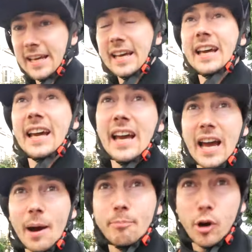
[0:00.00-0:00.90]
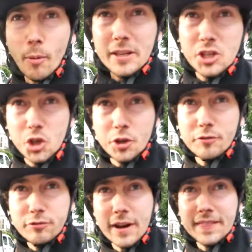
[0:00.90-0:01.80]
I probably should
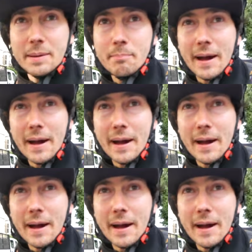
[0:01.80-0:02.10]
have read the